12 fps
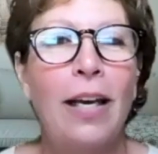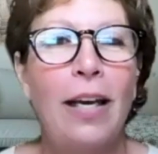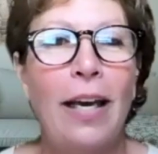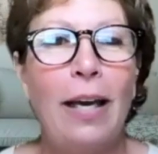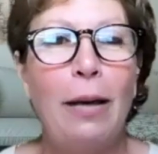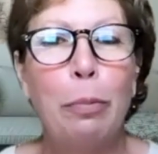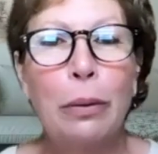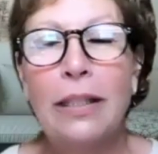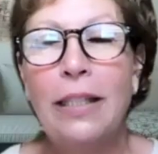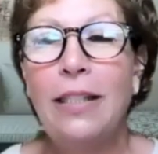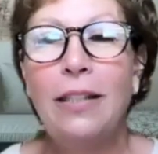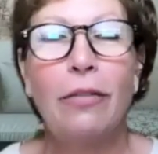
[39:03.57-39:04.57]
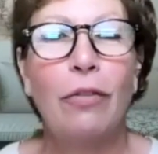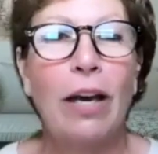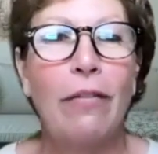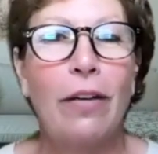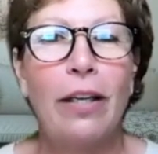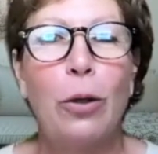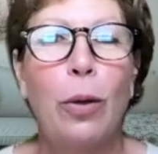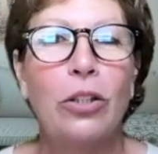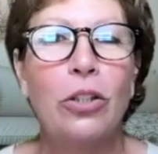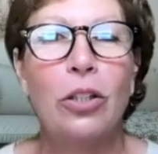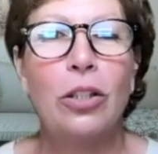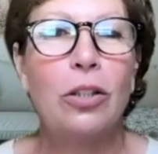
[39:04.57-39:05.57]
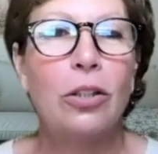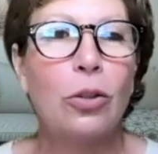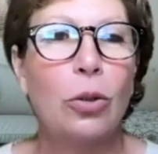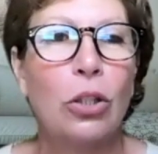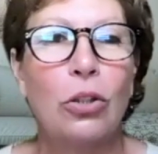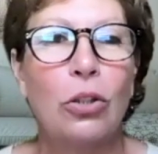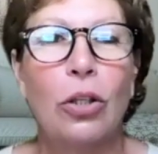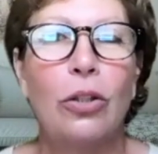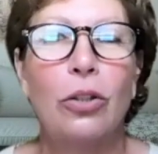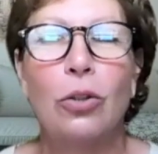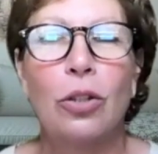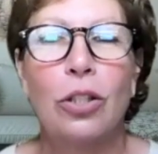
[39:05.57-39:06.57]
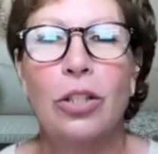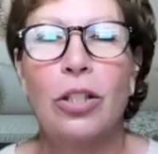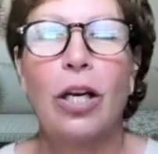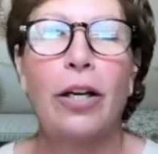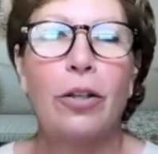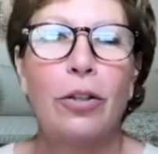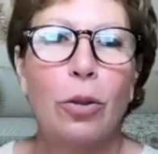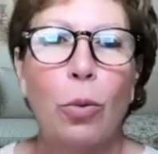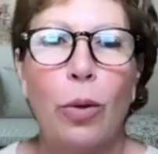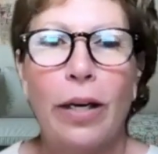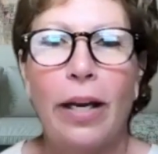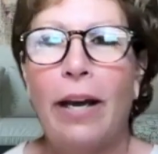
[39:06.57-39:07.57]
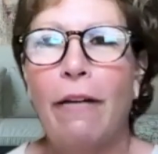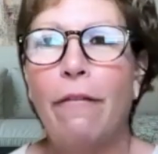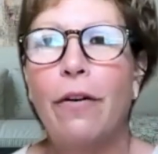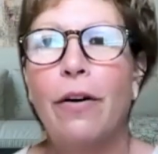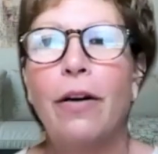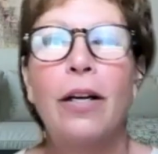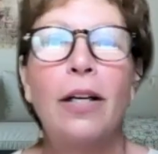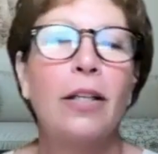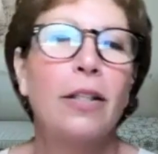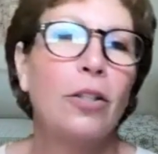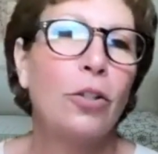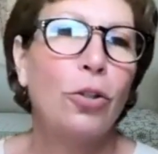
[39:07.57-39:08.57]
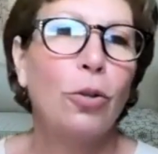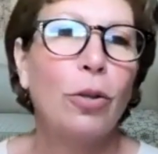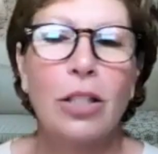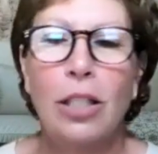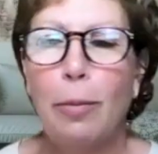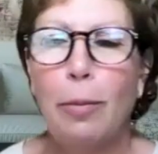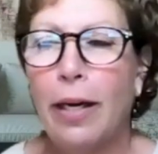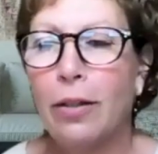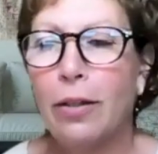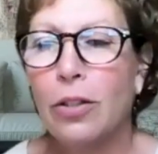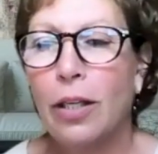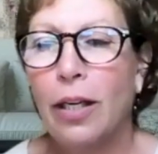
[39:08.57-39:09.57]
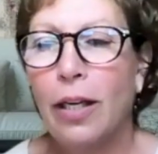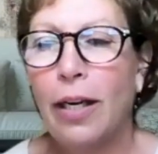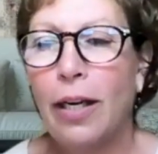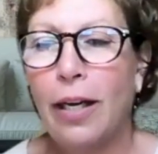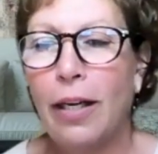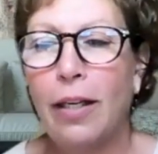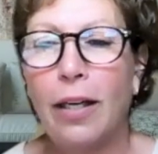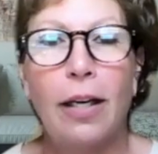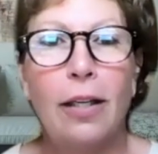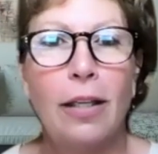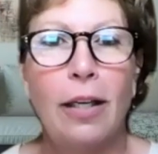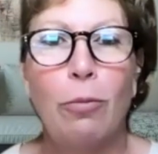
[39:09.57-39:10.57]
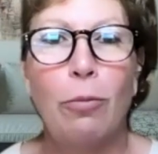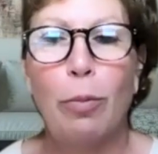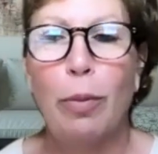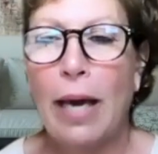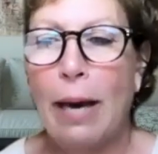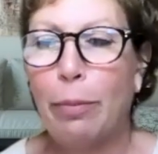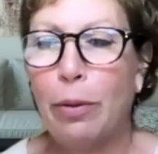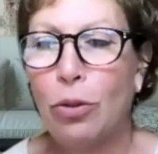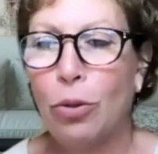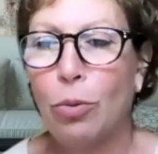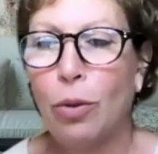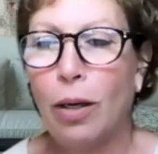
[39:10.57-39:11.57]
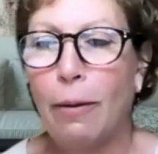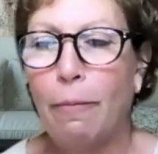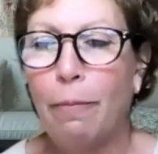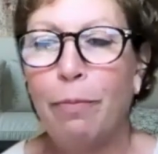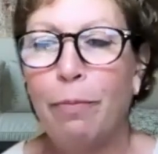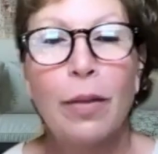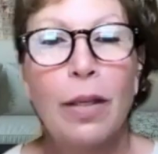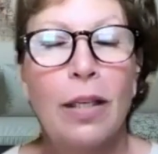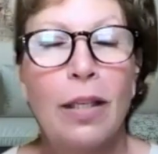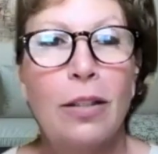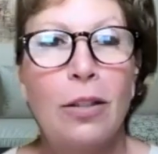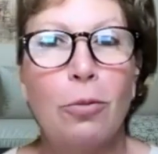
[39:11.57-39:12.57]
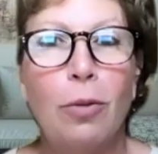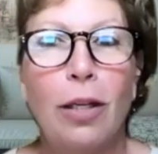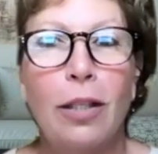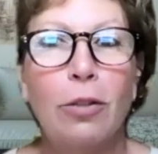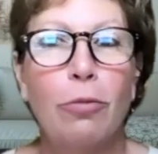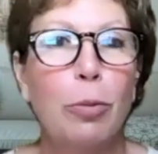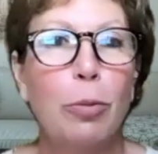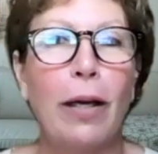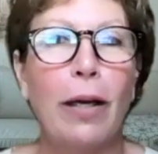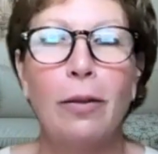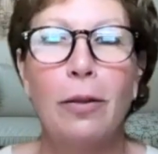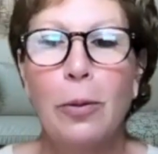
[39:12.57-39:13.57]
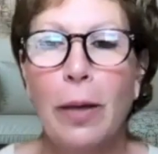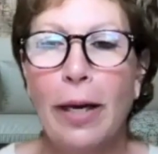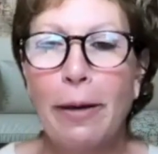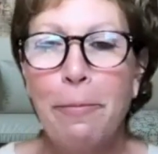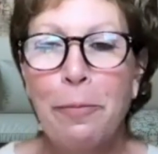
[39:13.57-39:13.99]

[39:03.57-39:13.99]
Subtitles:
And please, if you have any questions or concerns or desires or whatever, shoot us emails, and we'll be happy to respond. Okay.